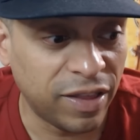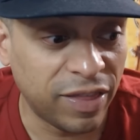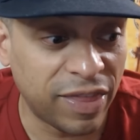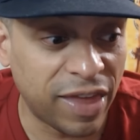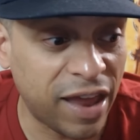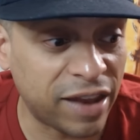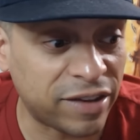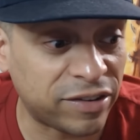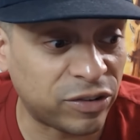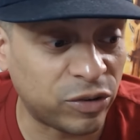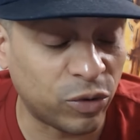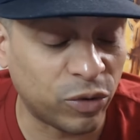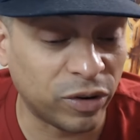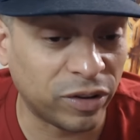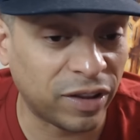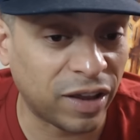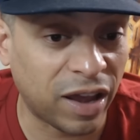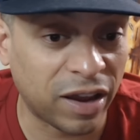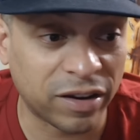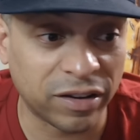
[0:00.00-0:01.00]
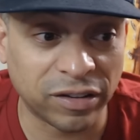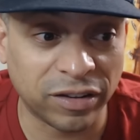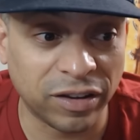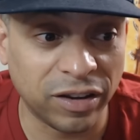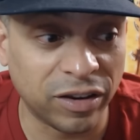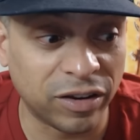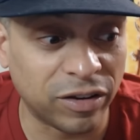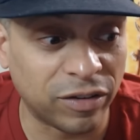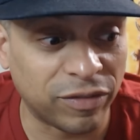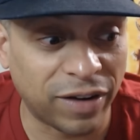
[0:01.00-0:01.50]
That's the only thing I can
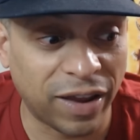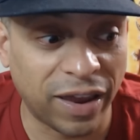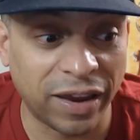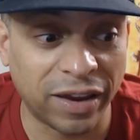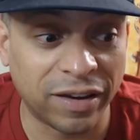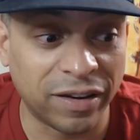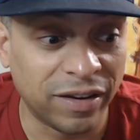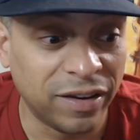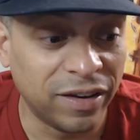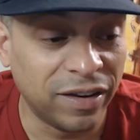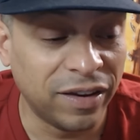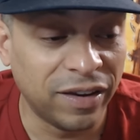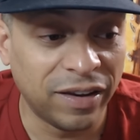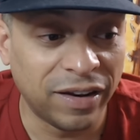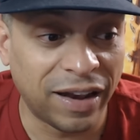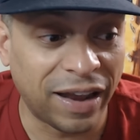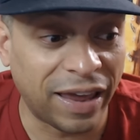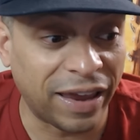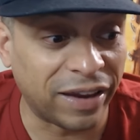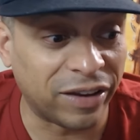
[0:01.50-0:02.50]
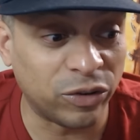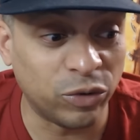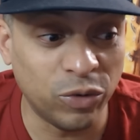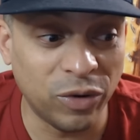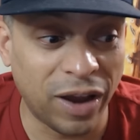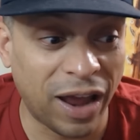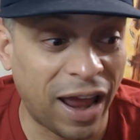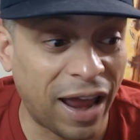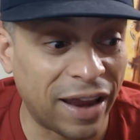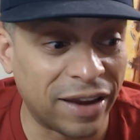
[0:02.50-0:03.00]
think of. Like you
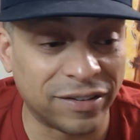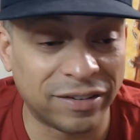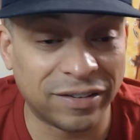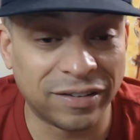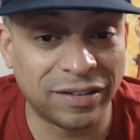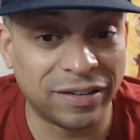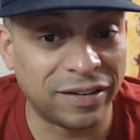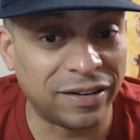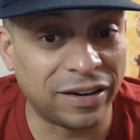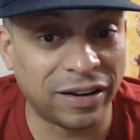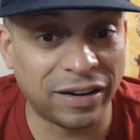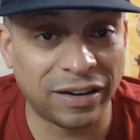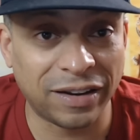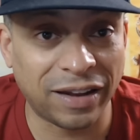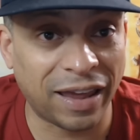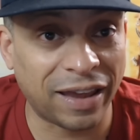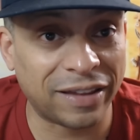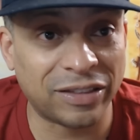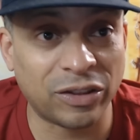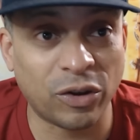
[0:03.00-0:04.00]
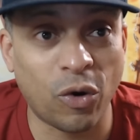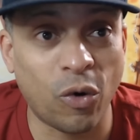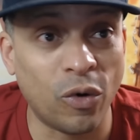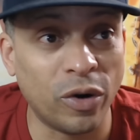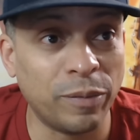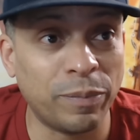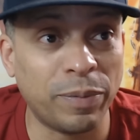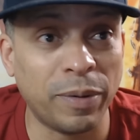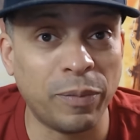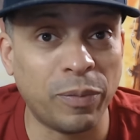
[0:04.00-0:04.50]
guys, like the
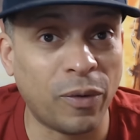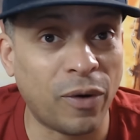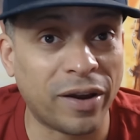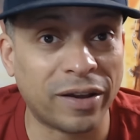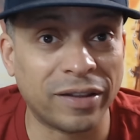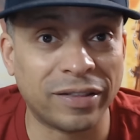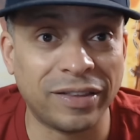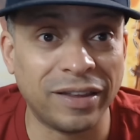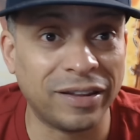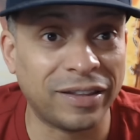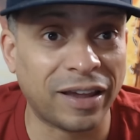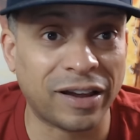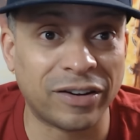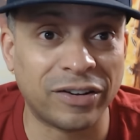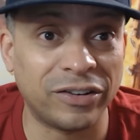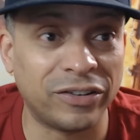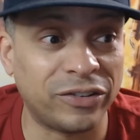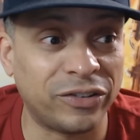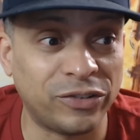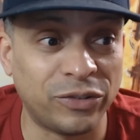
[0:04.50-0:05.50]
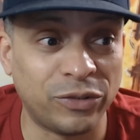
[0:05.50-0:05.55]
only people I could think that could